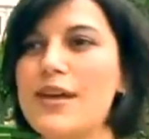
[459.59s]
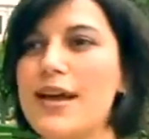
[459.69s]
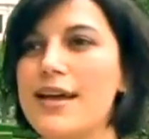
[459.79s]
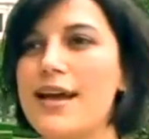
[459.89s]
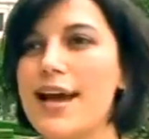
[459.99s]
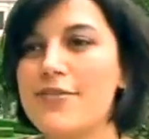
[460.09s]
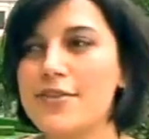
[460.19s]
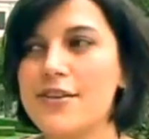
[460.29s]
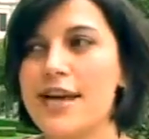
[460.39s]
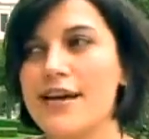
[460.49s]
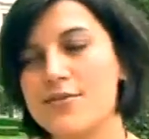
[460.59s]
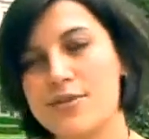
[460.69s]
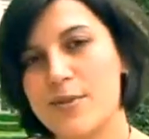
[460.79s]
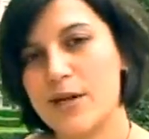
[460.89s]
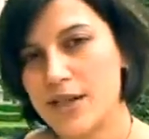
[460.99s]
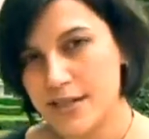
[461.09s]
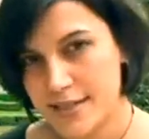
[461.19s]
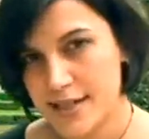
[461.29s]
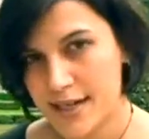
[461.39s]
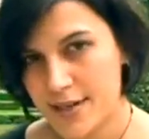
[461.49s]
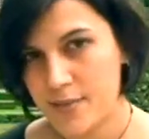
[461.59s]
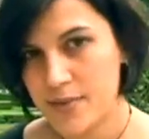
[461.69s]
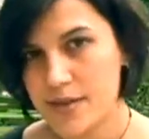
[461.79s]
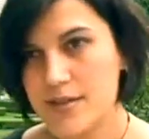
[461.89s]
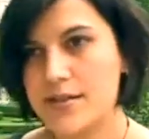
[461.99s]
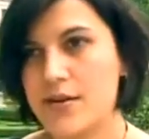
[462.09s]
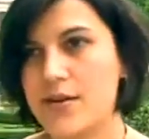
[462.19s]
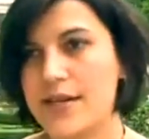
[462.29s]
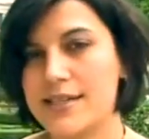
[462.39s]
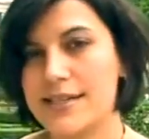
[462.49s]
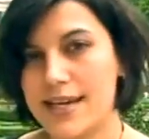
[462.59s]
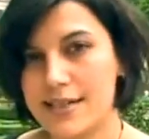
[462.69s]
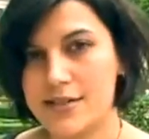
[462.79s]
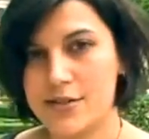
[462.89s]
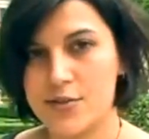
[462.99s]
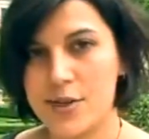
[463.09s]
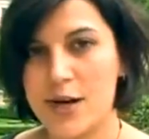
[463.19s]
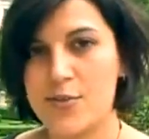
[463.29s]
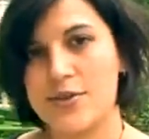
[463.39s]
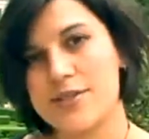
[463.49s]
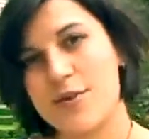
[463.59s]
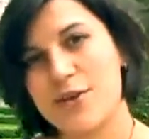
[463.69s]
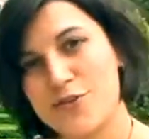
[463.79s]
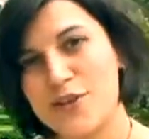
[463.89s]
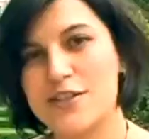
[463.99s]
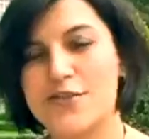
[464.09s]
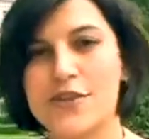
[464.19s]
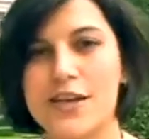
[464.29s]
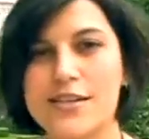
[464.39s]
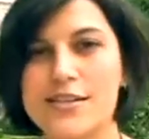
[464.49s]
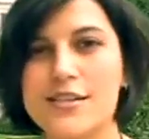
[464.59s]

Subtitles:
And after that, it was about lunchtime, so I decided to meet up with some other friends for lunch.